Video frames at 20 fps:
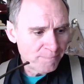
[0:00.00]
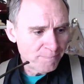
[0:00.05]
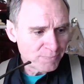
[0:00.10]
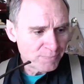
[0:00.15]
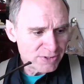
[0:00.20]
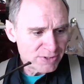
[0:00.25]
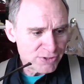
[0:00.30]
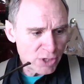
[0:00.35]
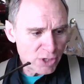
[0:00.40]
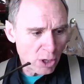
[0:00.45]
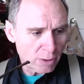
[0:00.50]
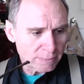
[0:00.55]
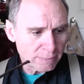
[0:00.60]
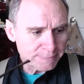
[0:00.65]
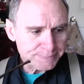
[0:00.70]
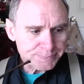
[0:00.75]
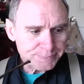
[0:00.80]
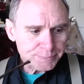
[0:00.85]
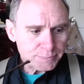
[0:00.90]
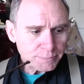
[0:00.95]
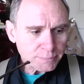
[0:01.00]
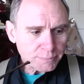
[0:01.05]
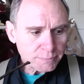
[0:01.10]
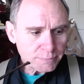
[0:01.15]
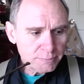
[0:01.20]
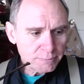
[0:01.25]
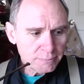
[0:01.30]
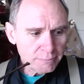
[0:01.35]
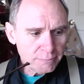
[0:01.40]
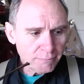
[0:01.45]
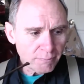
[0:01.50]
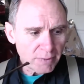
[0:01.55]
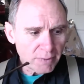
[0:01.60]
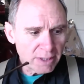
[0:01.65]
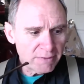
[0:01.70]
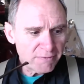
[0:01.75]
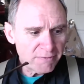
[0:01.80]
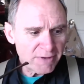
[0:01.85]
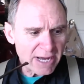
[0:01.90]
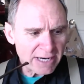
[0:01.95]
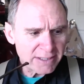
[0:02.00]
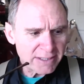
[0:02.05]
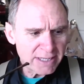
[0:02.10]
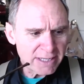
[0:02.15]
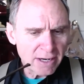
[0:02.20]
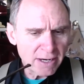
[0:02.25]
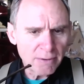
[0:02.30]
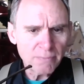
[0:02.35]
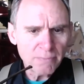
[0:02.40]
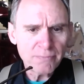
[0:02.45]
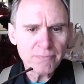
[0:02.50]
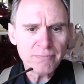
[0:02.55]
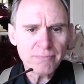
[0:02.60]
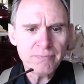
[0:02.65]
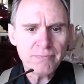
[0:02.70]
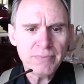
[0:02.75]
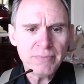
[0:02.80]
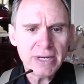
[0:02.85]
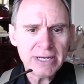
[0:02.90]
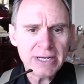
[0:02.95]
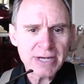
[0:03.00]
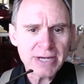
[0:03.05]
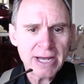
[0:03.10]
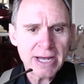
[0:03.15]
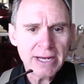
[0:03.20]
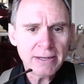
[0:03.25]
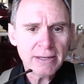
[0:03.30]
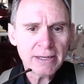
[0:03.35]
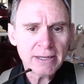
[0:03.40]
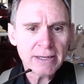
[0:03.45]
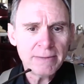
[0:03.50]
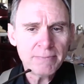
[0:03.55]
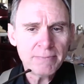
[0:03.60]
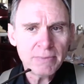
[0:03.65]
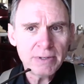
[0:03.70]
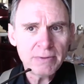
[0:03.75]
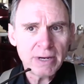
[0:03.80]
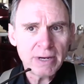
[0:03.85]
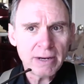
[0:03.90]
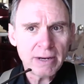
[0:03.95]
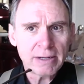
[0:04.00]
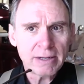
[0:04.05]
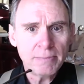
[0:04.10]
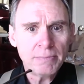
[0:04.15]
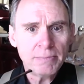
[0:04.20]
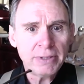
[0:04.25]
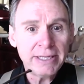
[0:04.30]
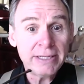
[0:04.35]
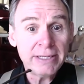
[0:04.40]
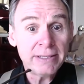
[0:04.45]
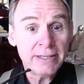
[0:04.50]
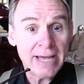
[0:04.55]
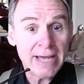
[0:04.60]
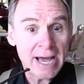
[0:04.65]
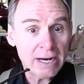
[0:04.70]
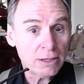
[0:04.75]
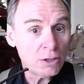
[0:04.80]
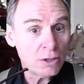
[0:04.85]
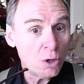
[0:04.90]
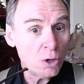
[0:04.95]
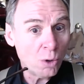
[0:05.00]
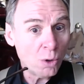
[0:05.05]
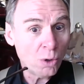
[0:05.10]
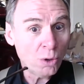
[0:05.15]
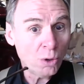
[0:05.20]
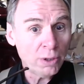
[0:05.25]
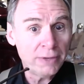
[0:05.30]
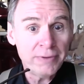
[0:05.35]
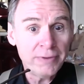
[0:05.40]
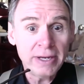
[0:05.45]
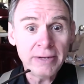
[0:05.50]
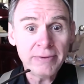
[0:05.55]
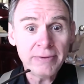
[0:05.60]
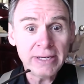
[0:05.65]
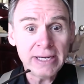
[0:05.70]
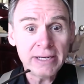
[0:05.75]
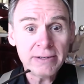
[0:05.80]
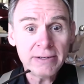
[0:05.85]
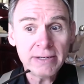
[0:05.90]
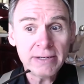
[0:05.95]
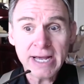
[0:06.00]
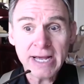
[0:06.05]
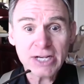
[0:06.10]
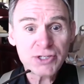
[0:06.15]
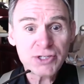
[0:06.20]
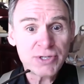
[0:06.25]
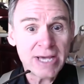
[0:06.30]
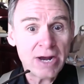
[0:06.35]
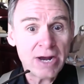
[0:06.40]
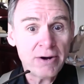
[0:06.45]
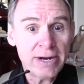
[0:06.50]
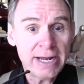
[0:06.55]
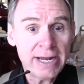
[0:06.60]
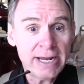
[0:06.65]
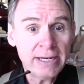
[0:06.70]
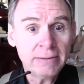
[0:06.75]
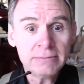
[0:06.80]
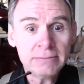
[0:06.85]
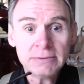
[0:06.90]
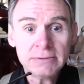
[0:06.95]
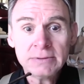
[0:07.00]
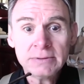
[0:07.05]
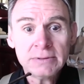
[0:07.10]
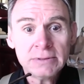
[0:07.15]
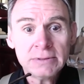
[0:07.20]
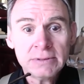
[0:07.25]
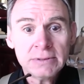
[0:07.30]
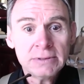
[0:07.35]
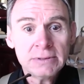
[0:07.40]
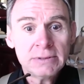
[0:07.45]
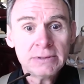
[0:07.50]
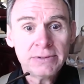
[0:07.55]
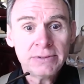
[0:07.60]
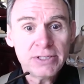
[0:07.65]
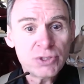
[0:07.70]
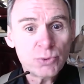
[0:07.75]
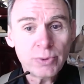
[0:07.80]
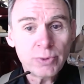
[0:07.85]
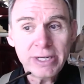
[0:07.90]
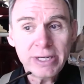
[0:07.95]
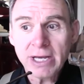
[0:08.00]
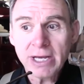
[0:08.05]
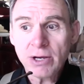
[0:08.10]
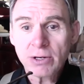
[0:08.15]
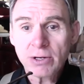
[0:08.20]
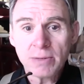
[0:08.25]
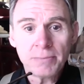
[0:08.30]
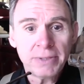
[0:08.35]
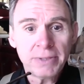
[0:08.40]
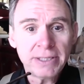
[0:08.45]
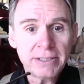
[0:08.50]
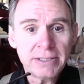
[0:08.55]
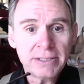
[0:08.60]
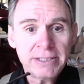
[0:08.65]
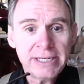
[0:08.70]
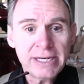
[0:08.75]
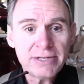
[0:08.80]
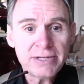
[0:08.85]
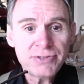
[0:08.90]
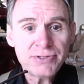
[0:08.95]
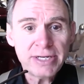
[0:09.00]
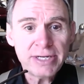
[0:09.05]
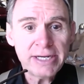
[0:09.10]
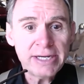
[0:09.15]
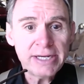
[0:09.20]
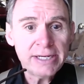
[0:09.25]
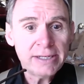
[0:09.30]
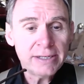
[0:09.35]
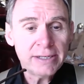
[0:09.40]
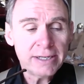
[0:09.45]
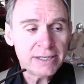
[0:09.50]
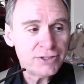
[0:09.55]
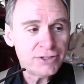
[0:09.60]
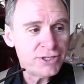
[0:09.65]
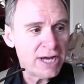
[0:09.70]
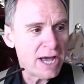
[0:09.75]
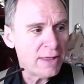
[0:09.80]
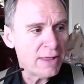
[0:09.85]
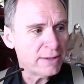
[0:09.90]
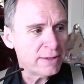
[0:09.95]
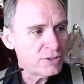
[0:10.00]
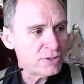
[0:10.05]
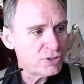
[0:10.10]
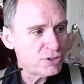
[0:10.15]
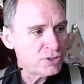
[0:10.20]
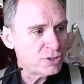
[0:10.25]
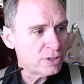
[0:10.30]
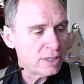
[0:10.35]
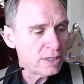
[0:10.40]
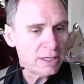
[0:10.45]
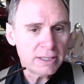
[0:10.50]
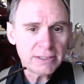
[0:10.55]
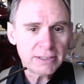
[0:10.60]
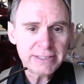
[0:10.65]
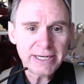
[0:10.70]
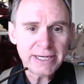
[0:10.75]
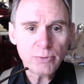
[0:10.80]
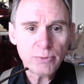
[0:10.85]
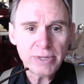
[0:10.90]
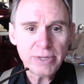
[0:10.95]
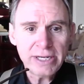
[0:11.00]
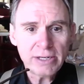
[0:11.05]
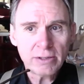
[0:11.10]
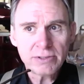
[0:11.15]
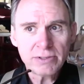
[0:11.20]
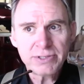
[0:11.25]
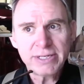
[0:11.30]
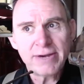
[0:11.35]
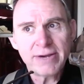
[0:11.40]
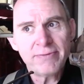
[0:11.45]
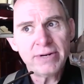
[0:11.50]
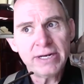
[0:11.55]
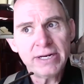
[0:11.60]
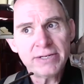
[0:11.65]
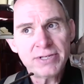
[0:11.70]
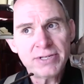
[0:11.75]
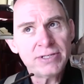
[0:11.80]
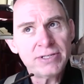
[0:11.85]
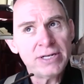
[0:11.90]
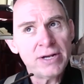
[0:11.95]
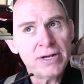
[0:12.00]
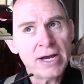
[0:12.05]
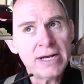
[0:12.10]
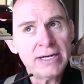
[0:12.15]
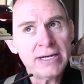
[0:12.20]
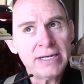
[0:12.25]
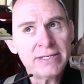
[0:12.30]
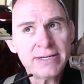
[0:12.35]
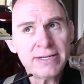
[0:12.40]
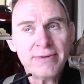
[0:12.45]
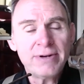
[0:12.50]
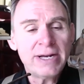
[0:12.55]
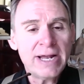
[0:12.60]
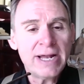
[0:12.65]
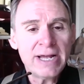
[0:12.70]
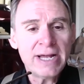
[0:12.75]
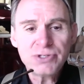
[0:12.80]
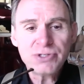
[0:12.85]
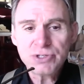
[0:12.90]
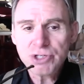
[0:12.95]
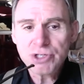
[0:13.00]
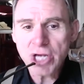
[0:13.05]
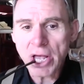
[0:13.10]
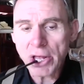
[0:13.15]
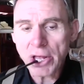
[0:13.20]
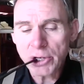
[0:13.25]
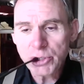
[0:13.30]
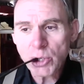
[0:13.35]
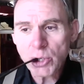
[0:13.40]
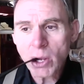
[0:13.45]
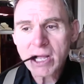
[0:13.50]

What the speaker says: So, in fact, as I complete that goal, and then the next Saturday, this week, I'll complete the TSC challenge, 10-week or 69 to 70 days challenge.